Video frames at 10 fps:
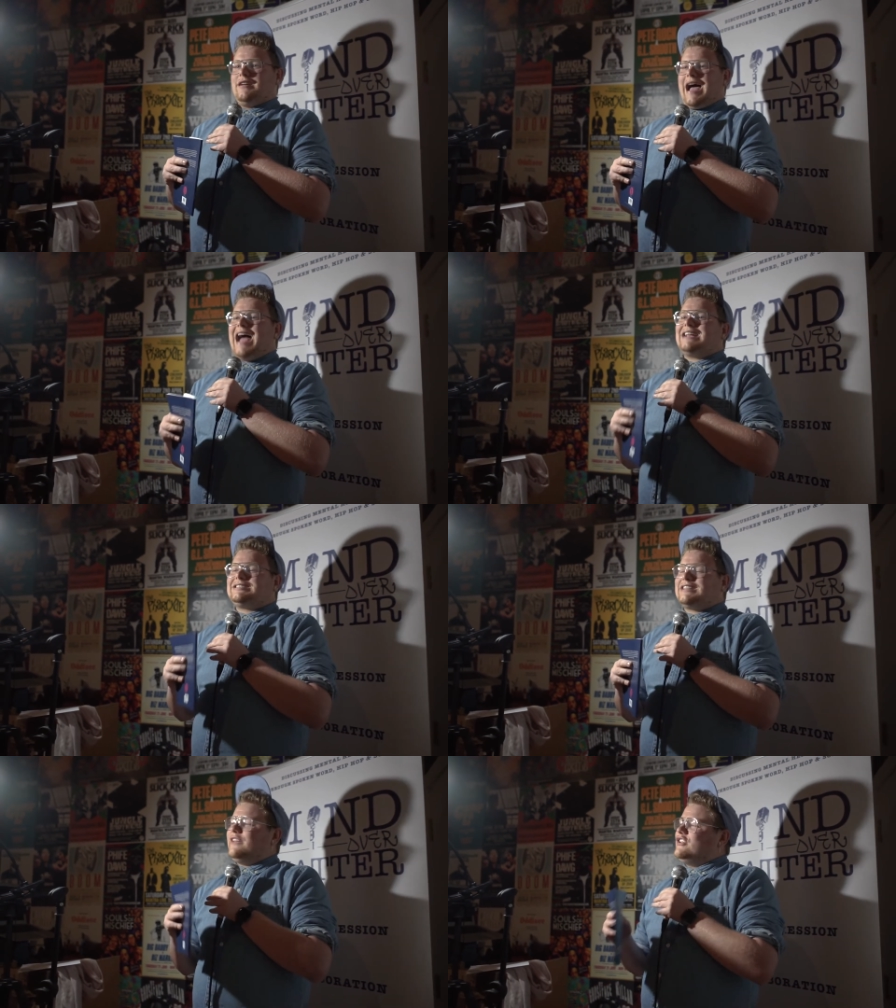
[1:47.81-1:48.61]

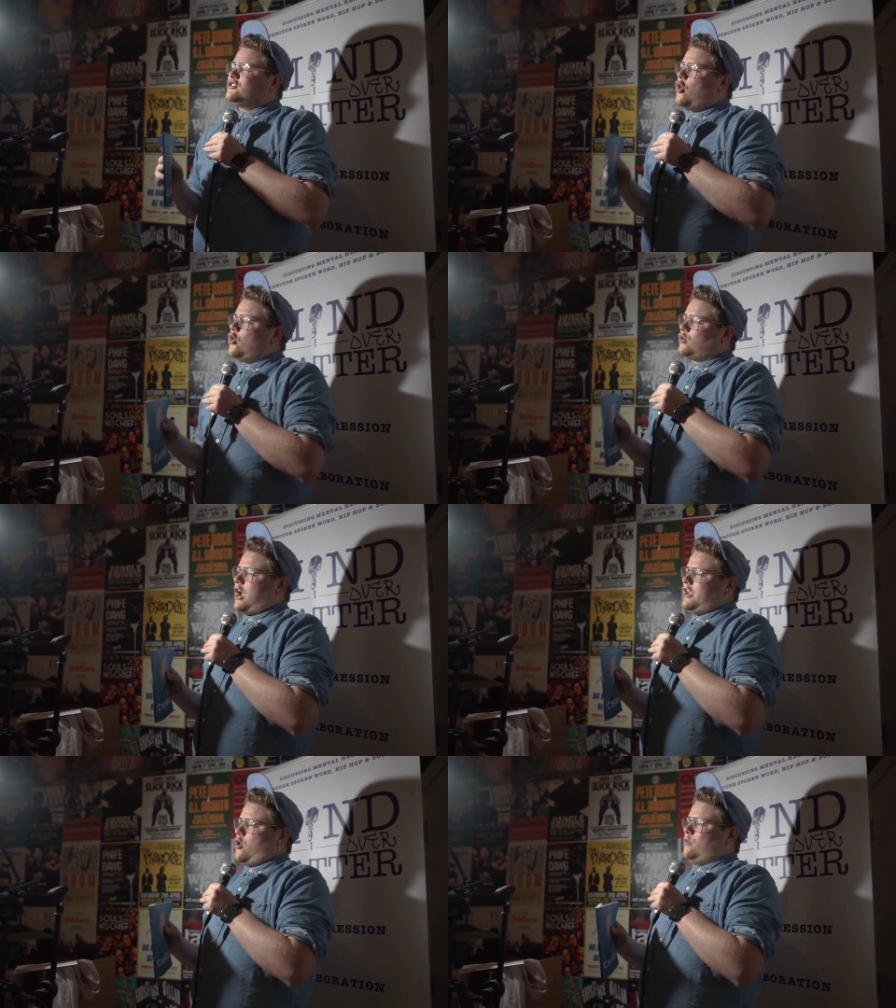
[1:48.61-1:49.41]
Ask if he's all
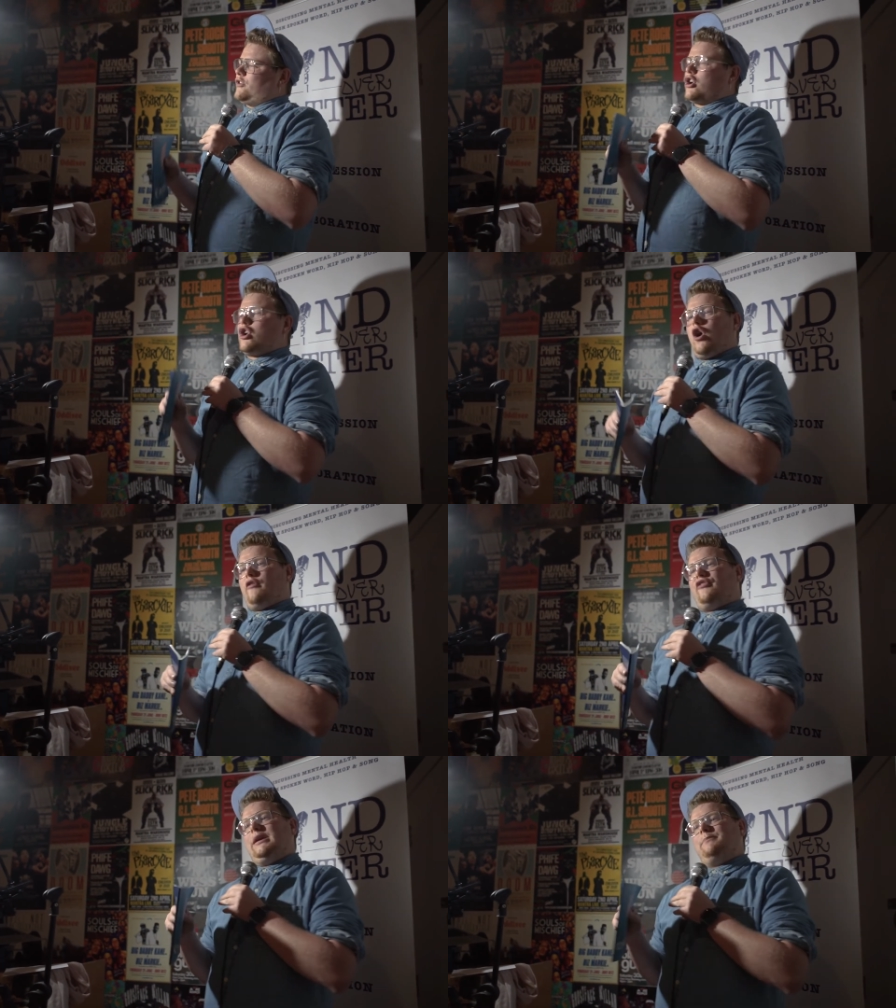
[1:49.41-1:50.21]
right over a
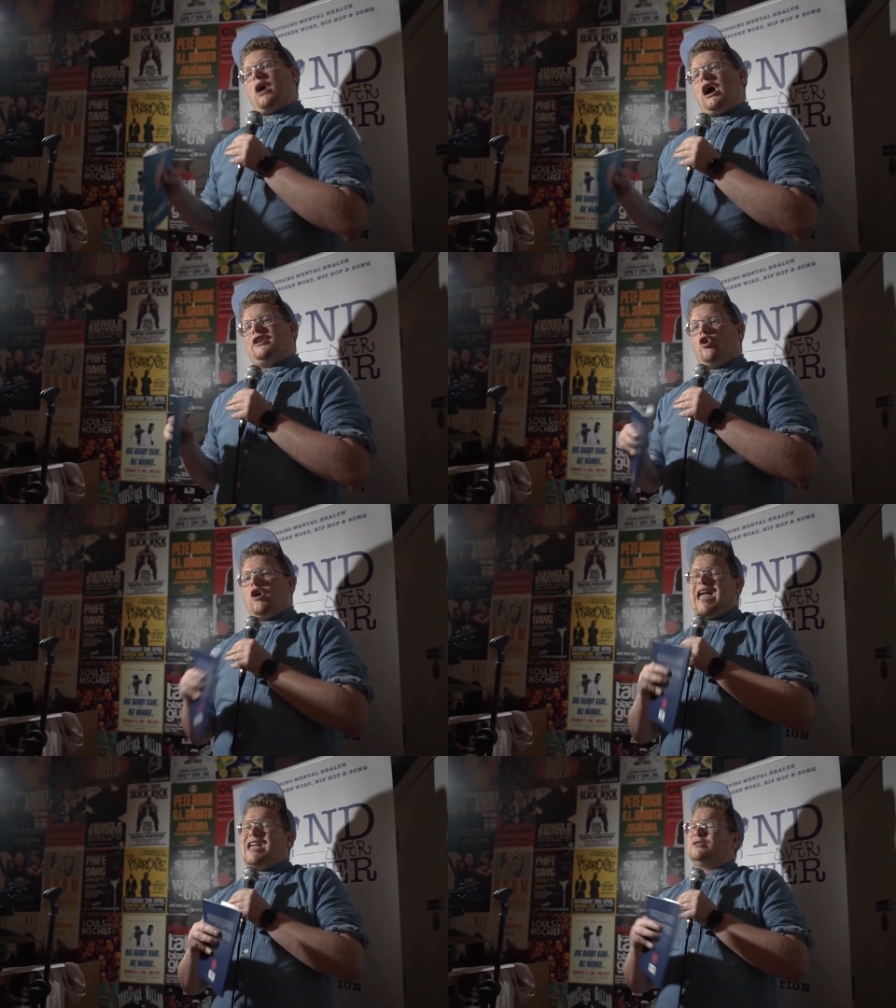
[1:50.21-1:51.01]
coffee, pint,
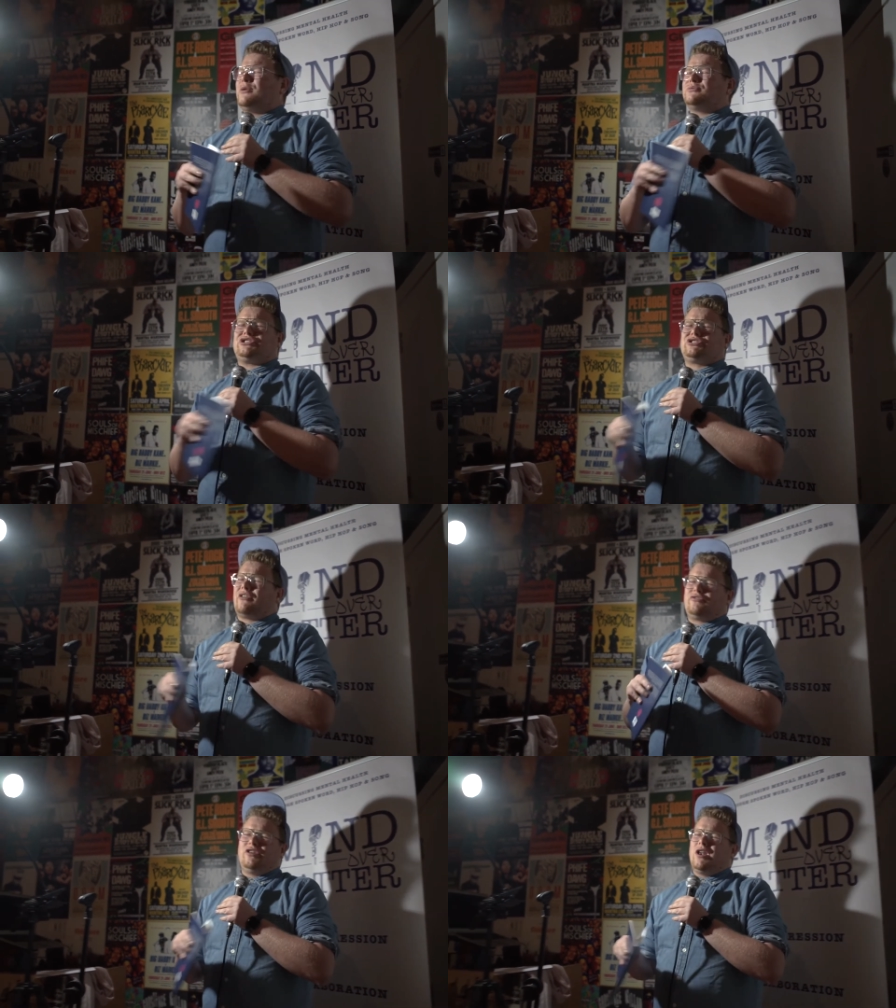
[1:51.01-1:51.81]
or ale. Don't
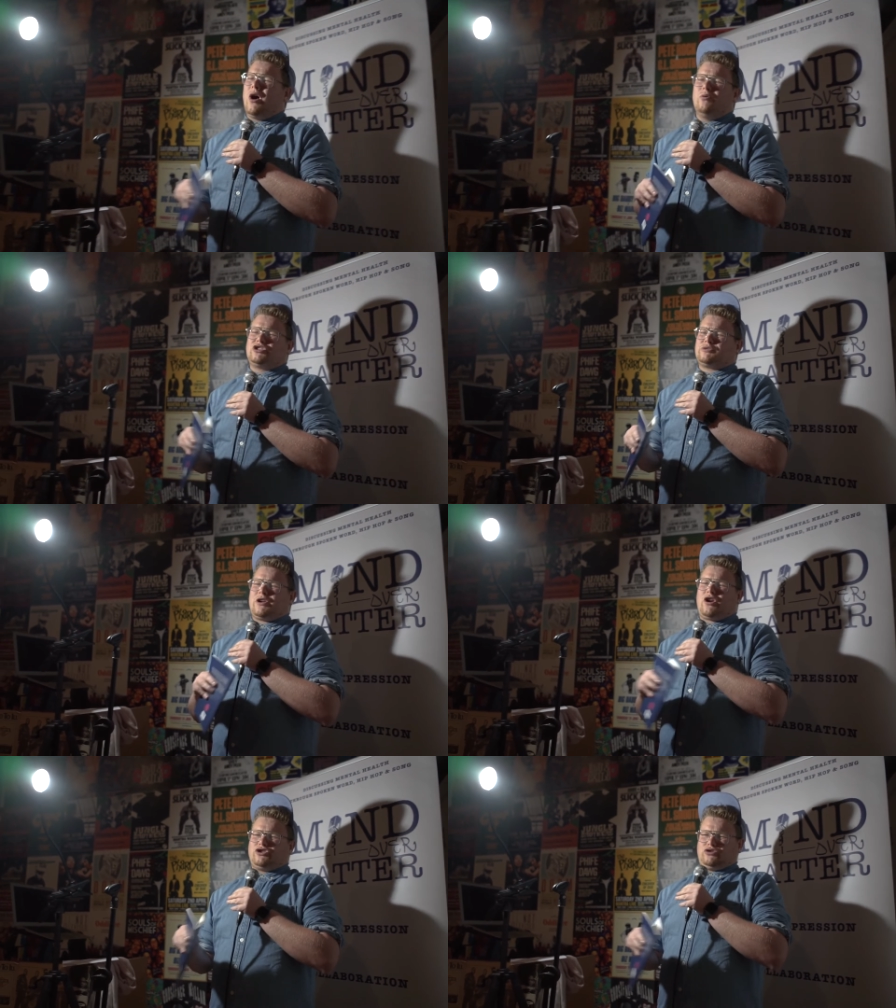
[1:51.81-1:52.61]
suffer alone just
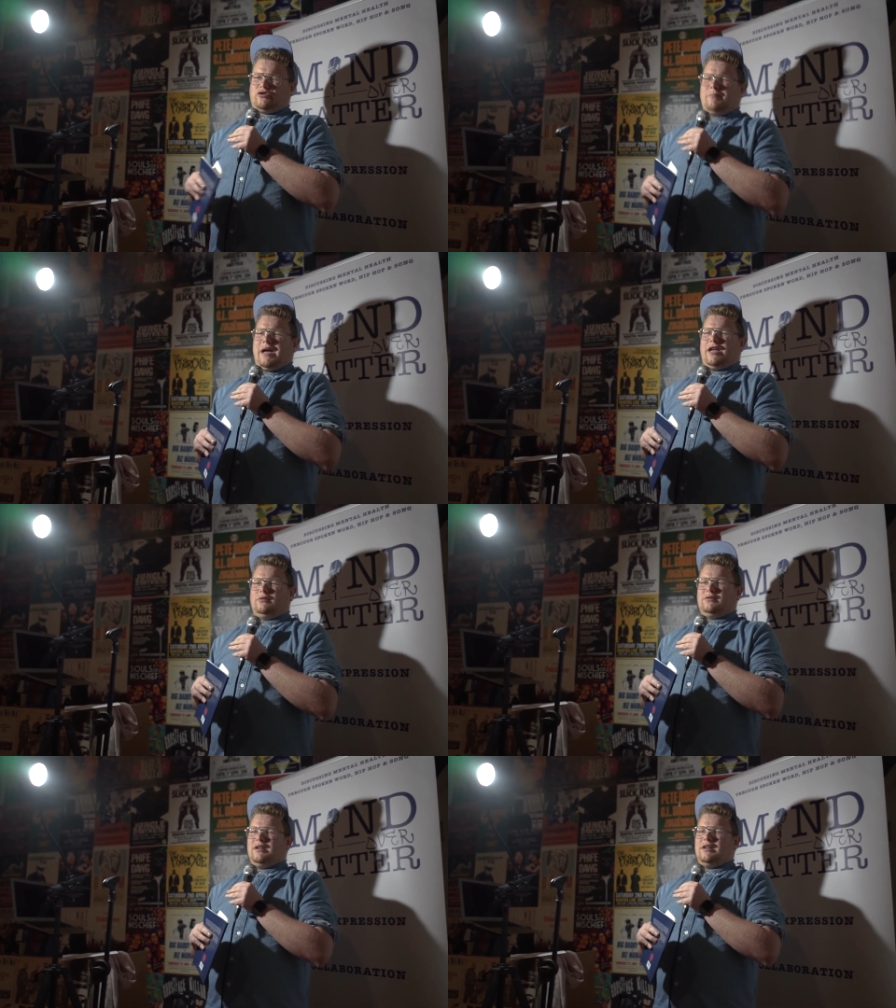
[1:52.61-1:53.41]
because you're a male.